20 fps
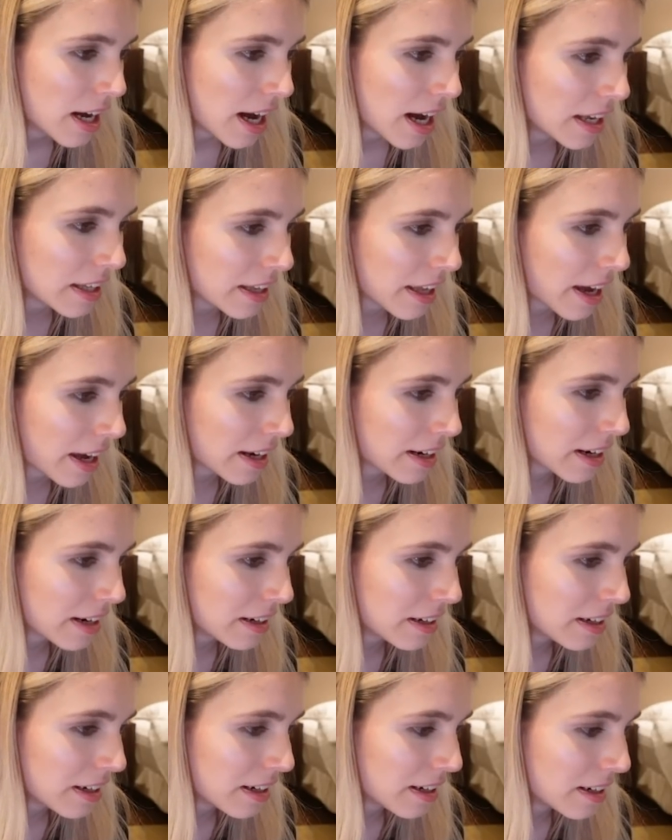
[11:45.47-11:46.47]
and then
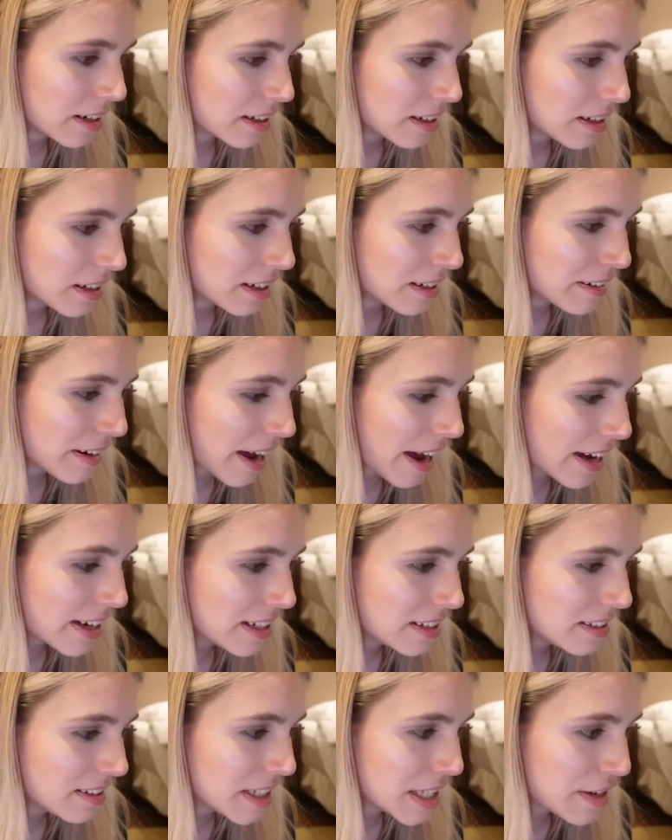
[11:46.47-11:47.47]

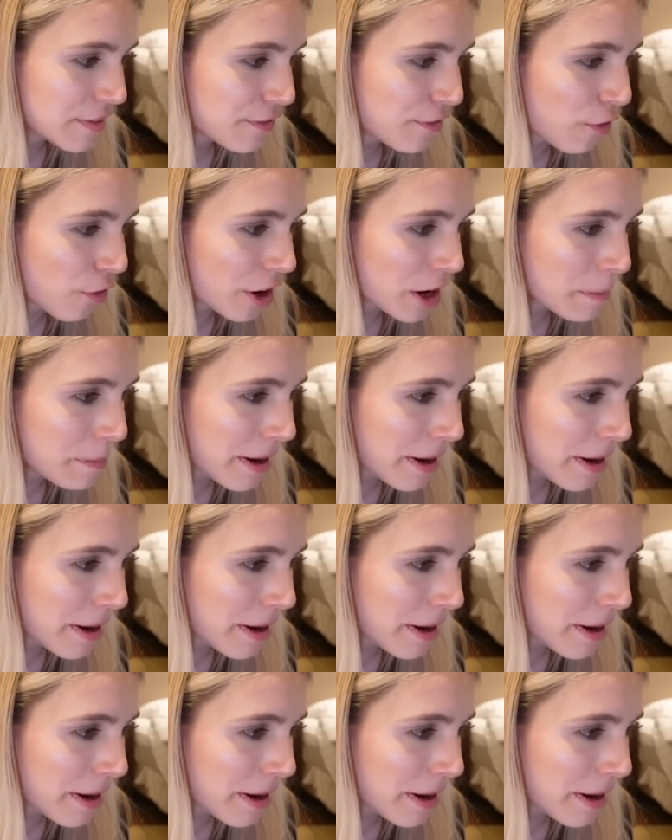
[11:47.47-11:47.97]
knight d4,